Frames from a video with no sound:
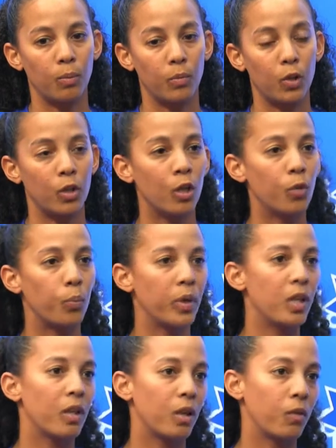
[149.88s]
you know, be
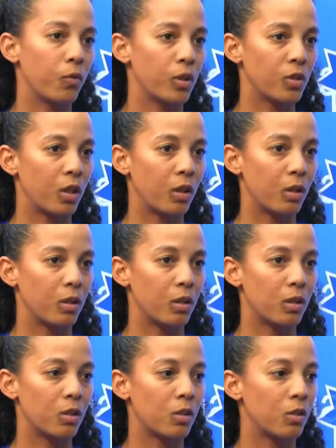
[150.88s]
there for each other.
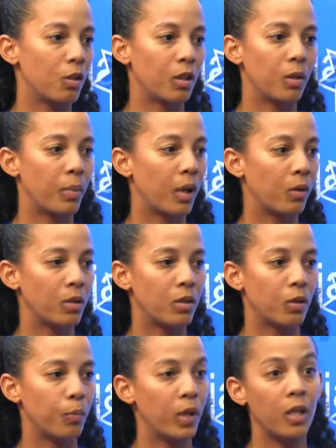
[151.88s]
It's not about
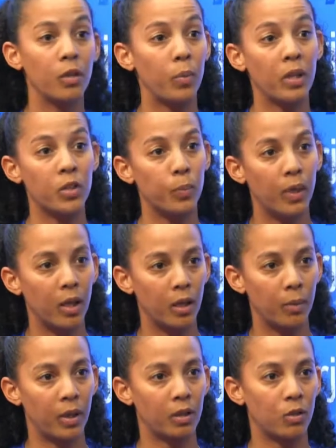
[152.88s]
being the best player,
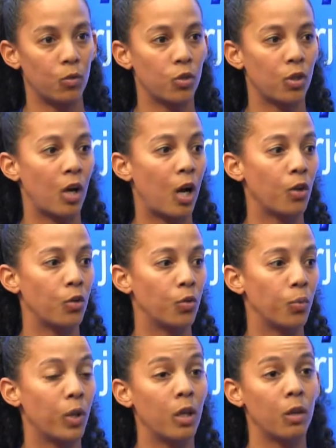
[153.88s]
but it's also how you
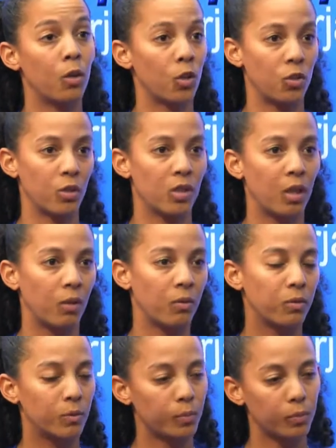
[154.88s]
bring across yourself
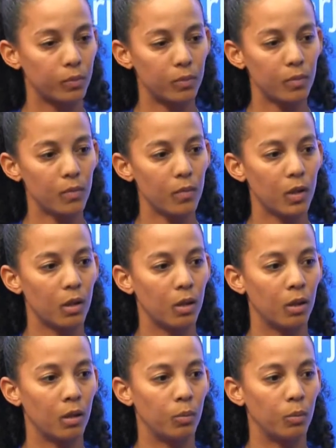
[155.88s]

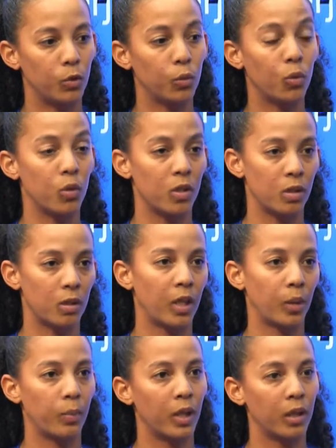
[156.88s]
towards
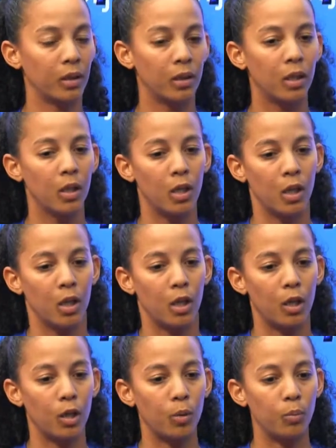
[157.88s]
that player.
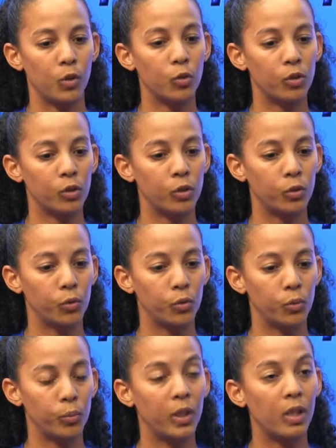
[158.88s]
It's also
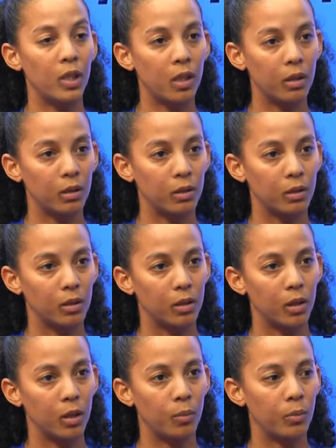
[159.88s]
to be a leader.
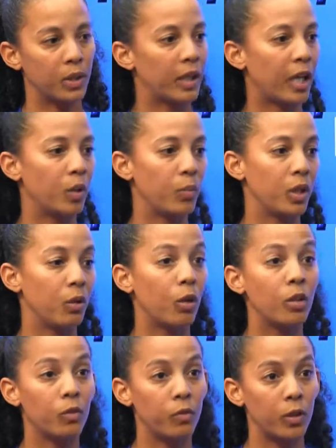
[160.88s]
It can be on
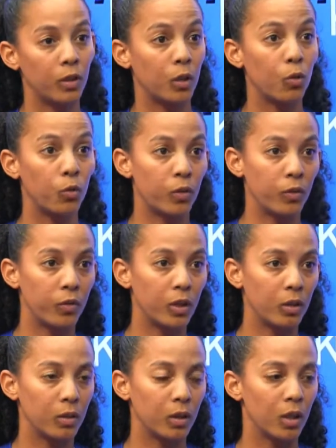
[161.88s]
the field and off the field.